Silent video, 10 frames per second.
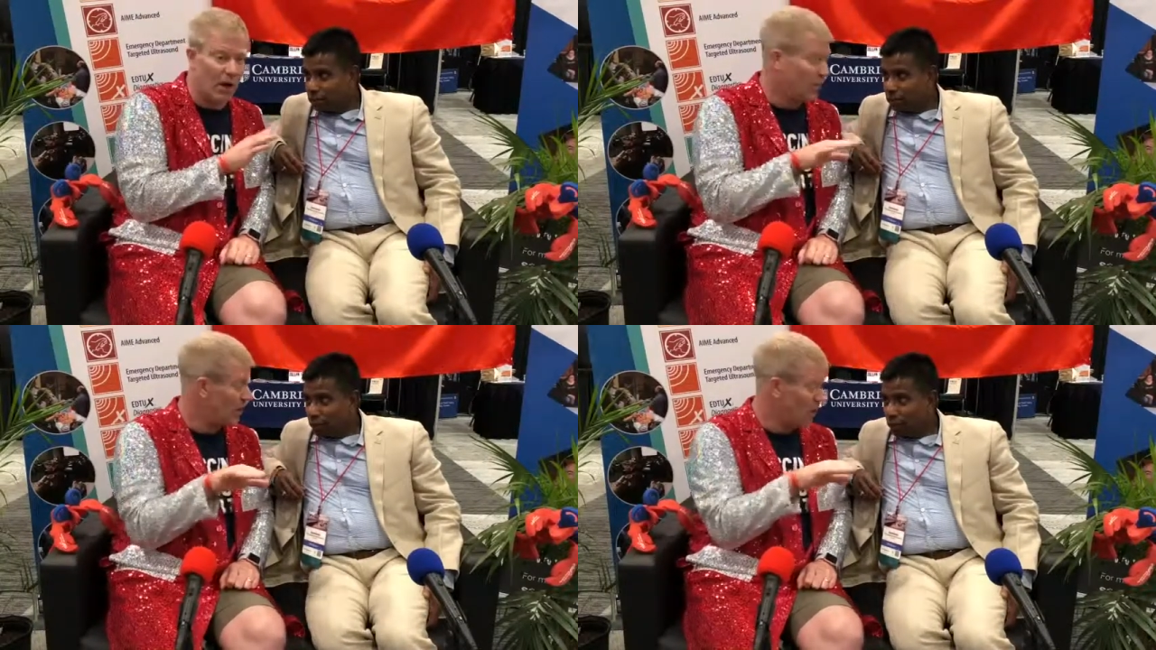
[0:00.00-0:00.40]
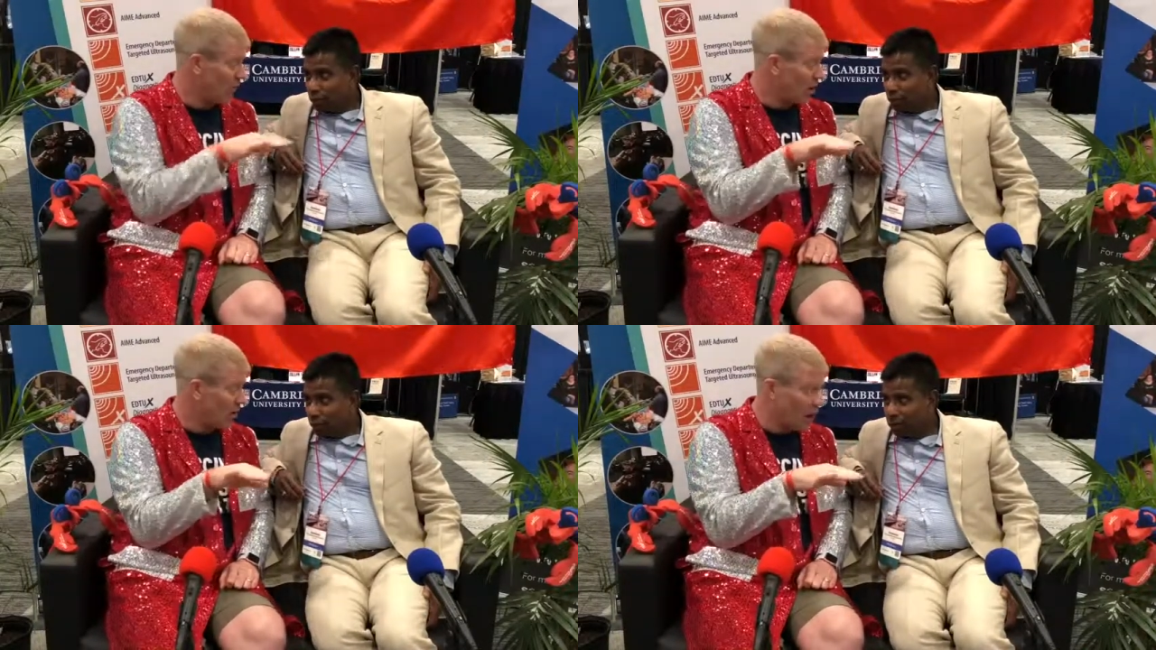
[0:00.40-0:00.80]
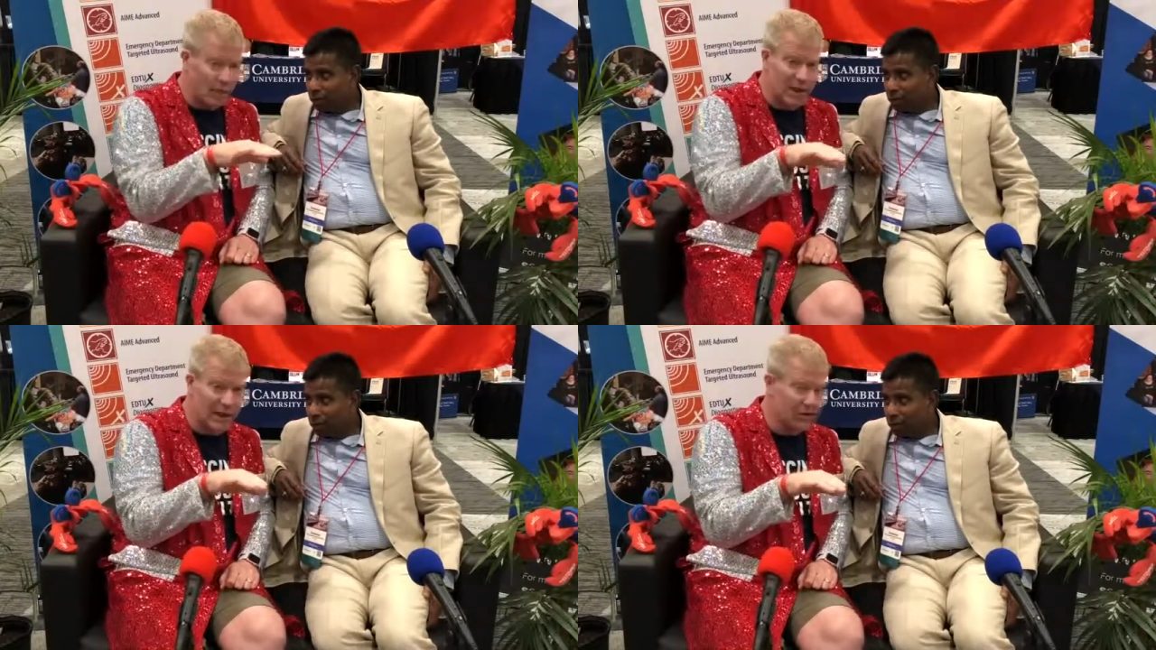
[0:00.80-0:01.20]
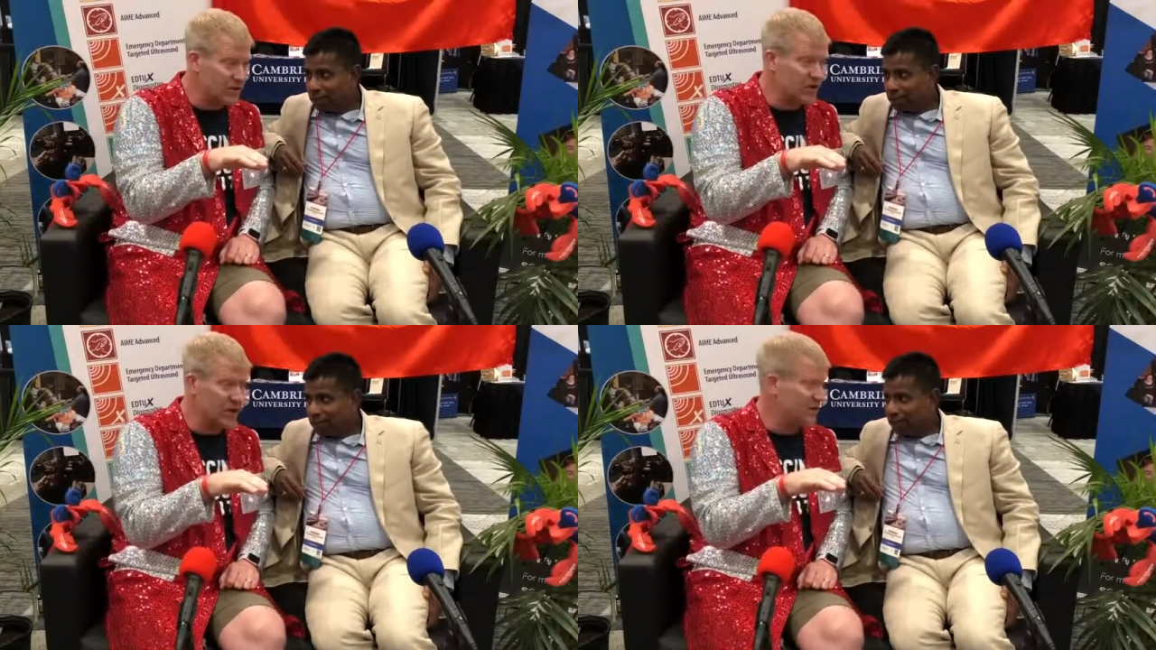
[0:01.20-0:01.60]
Speaker 1: Are we are, are, are, we allowed to
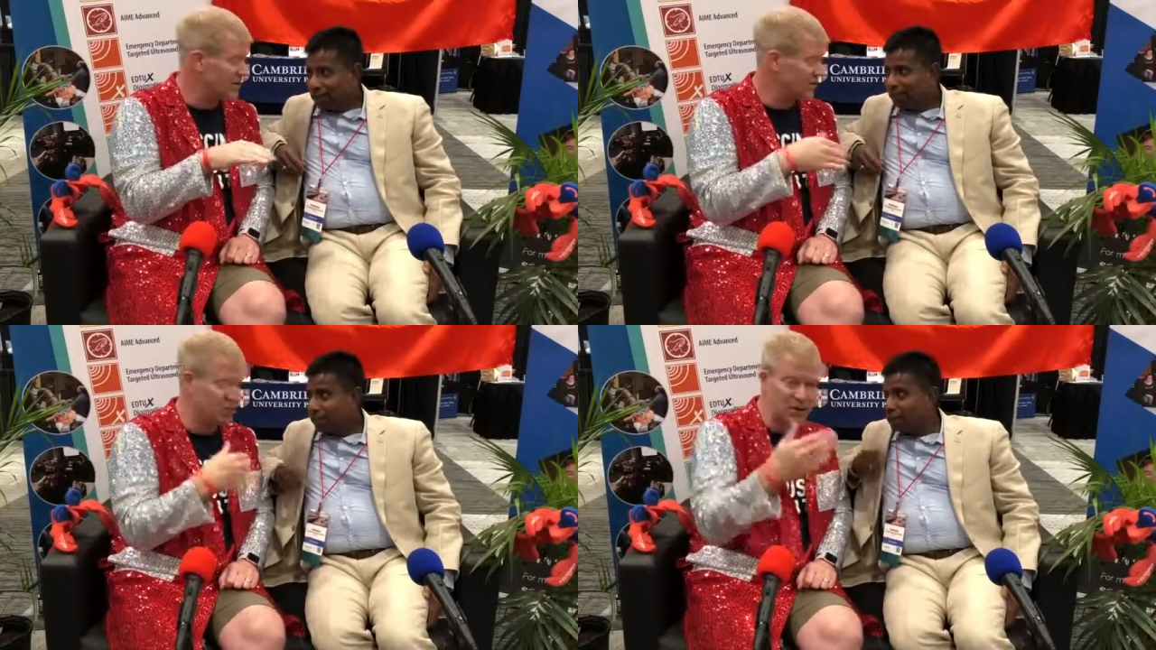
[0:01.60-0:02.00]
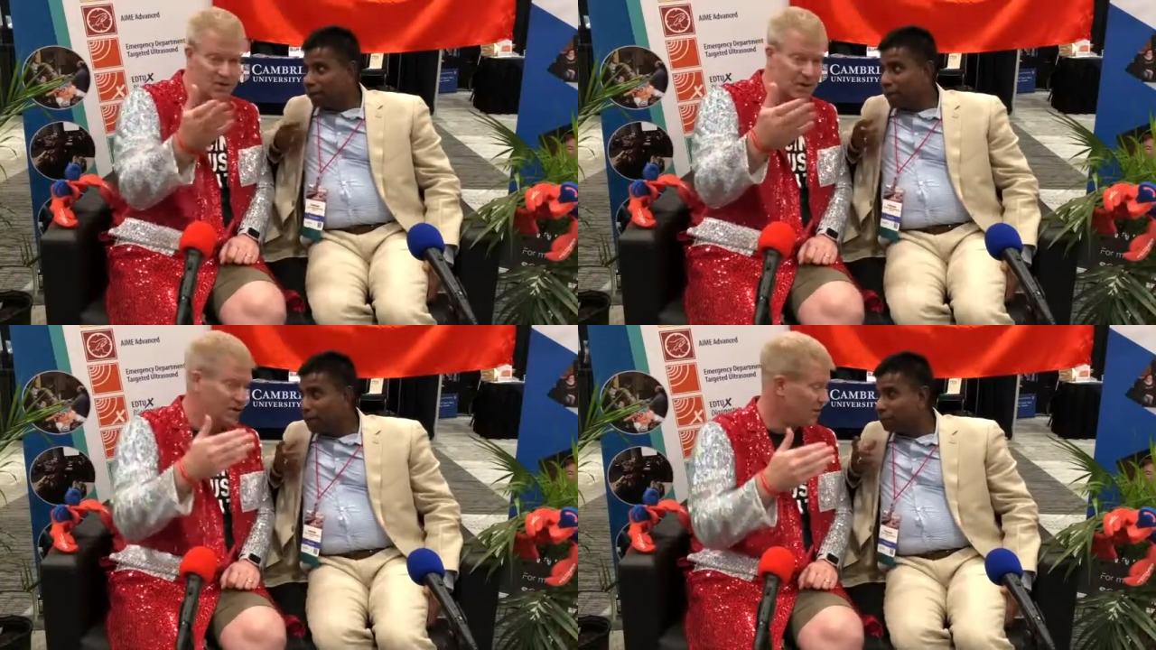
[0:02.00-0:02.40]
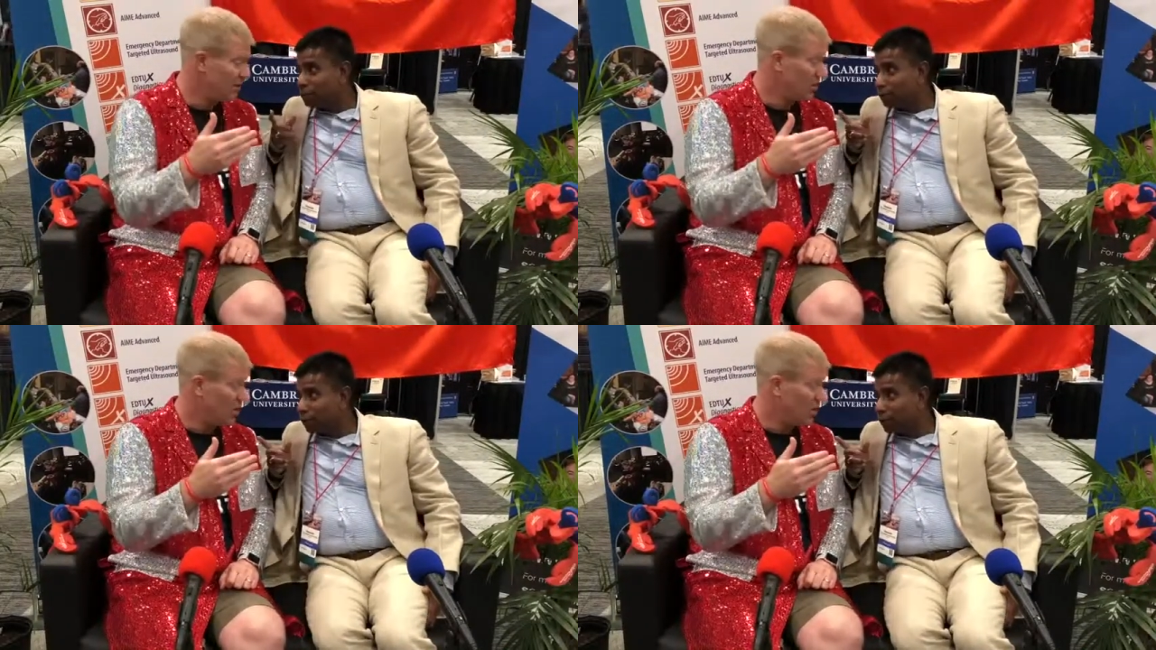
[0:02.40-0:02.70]
say this? Is it just why I'm just